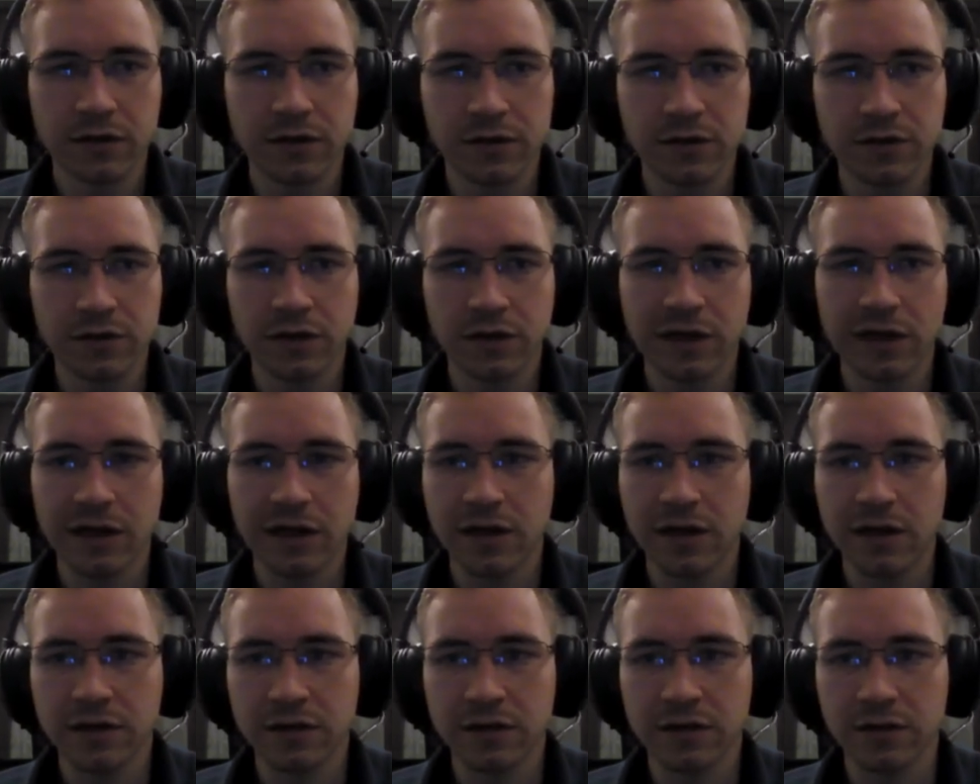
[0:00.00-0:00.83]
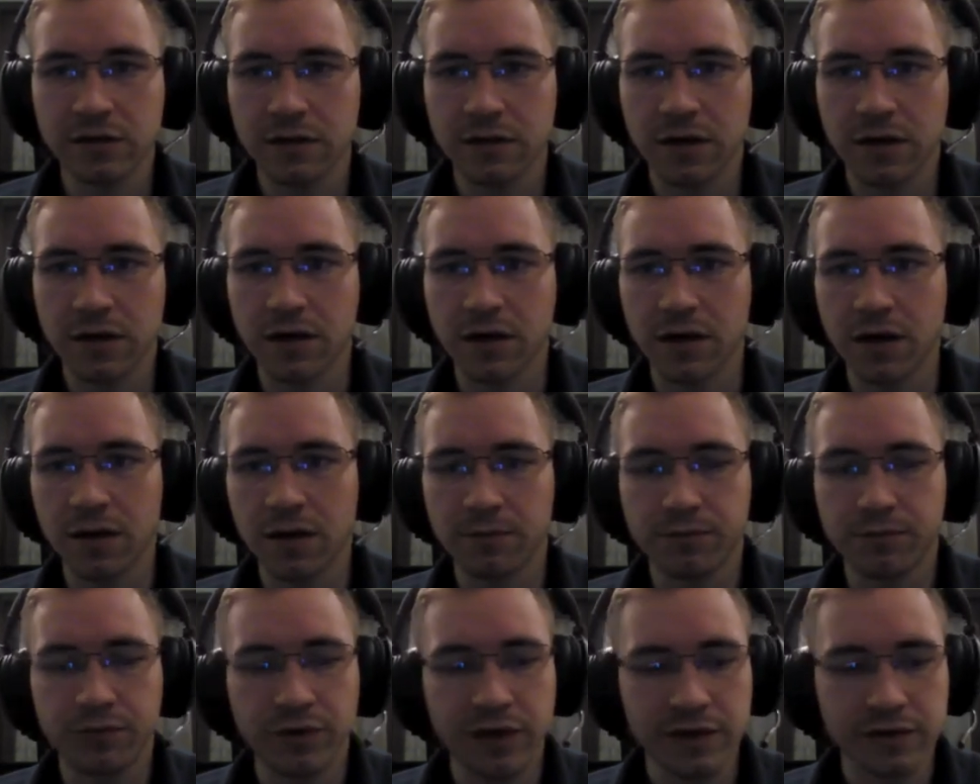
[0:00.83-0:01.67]
So you can
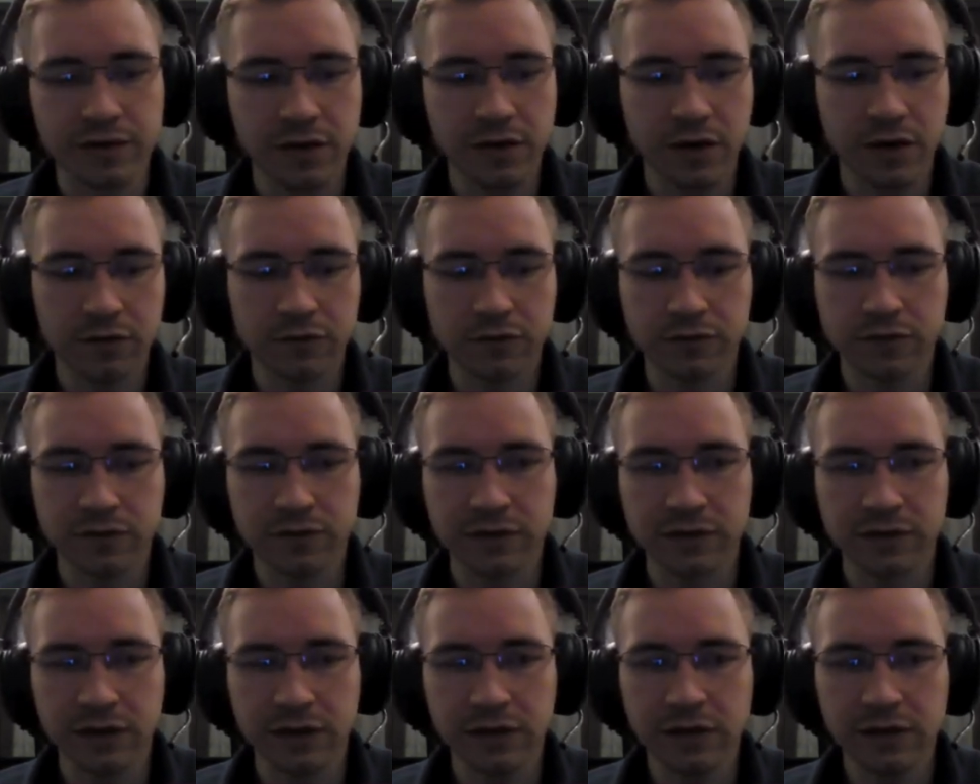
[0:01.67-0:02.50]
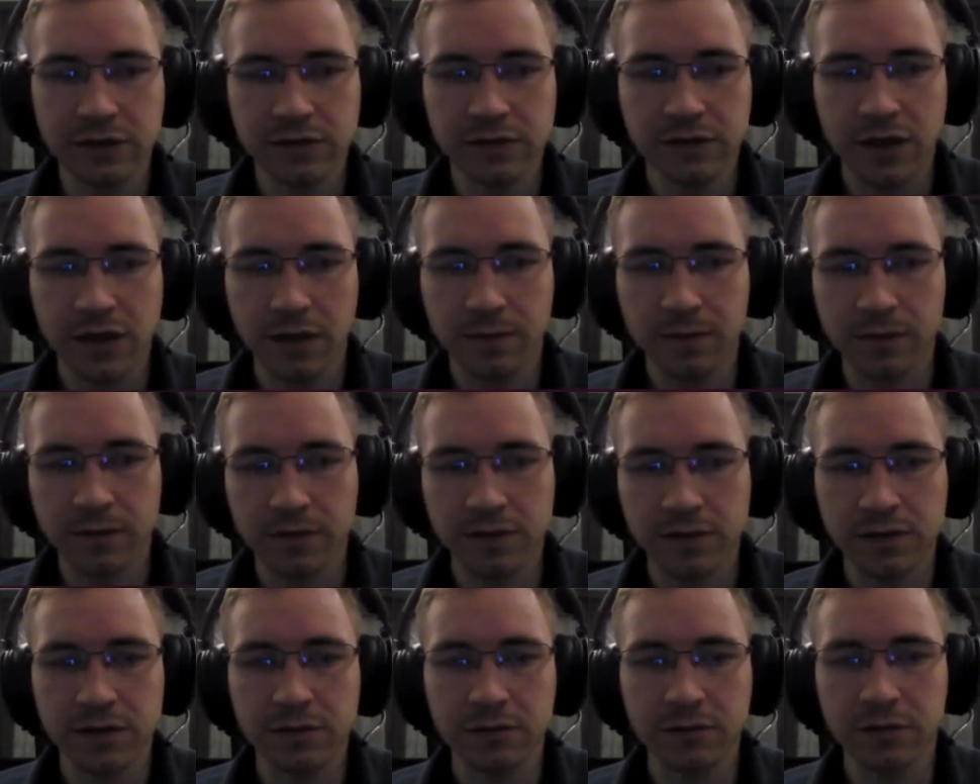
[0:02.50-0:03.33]
press Ctrl C, start in the
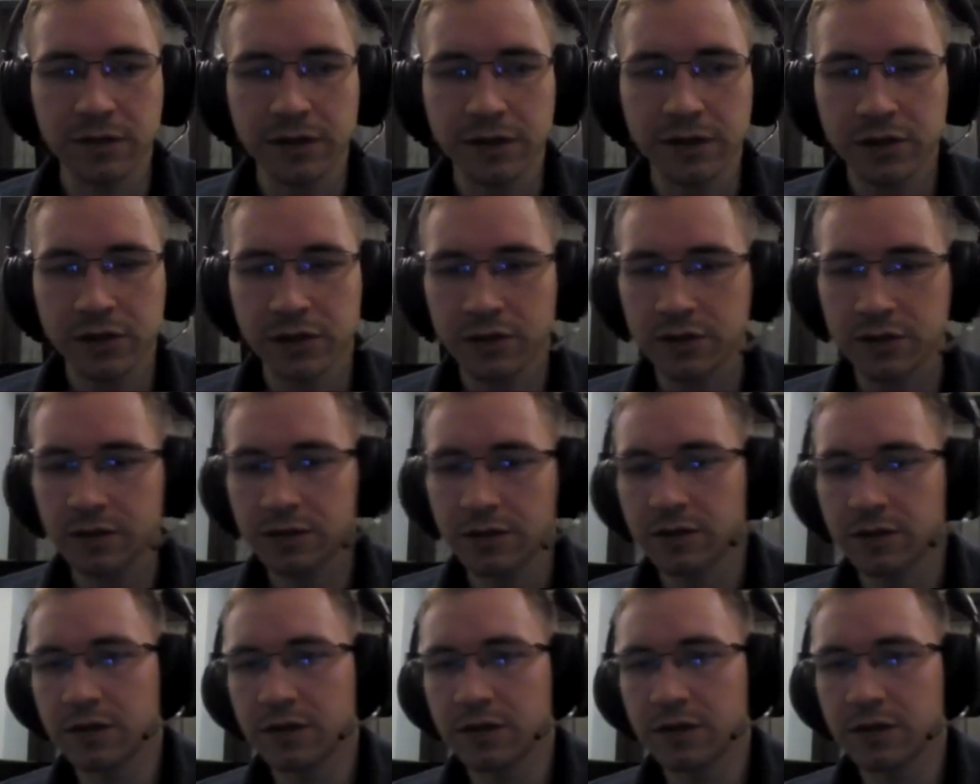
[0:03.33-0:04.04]
simulation.